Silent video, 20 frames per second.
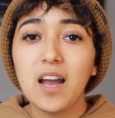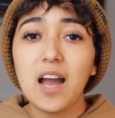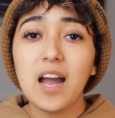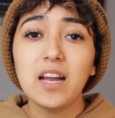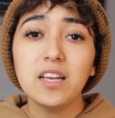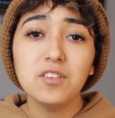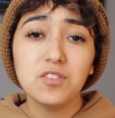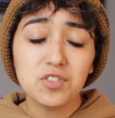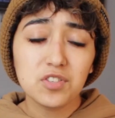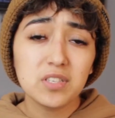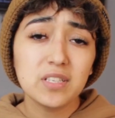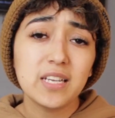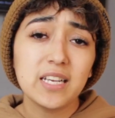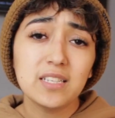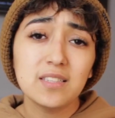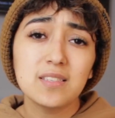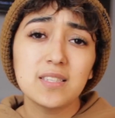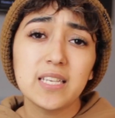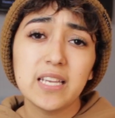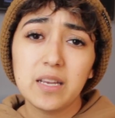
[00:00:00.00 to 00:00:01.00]
I usually
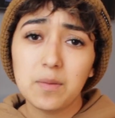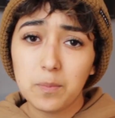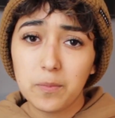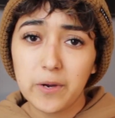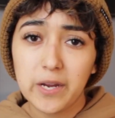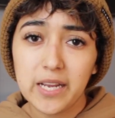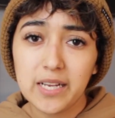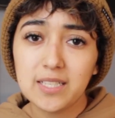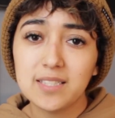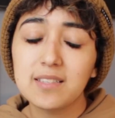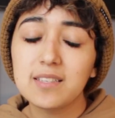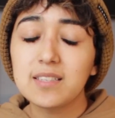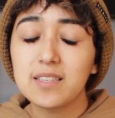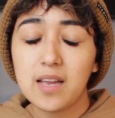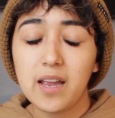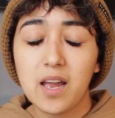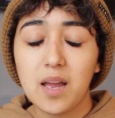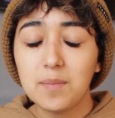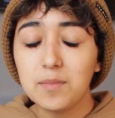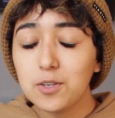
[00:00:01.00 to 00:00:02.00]
like to take breaks because
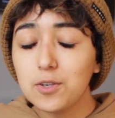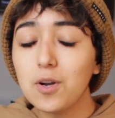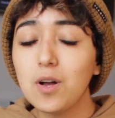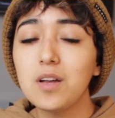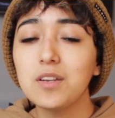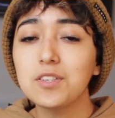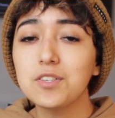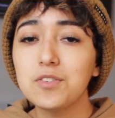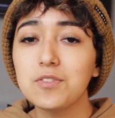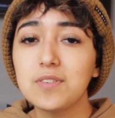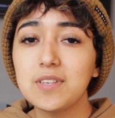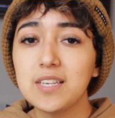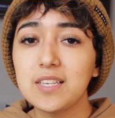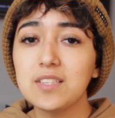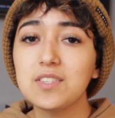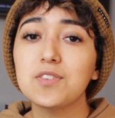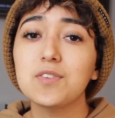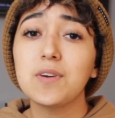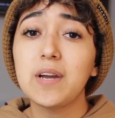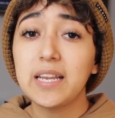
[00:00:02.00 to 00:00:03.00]
I am a college
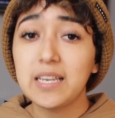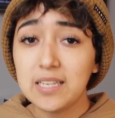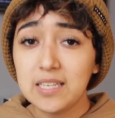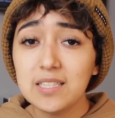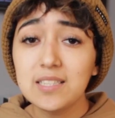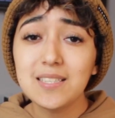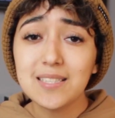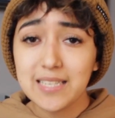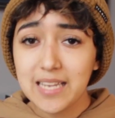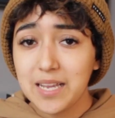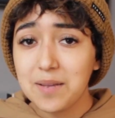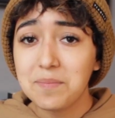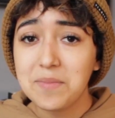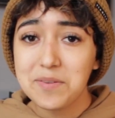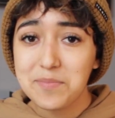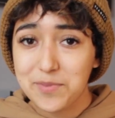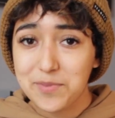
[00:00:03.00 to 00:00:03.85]
student, so I need to take my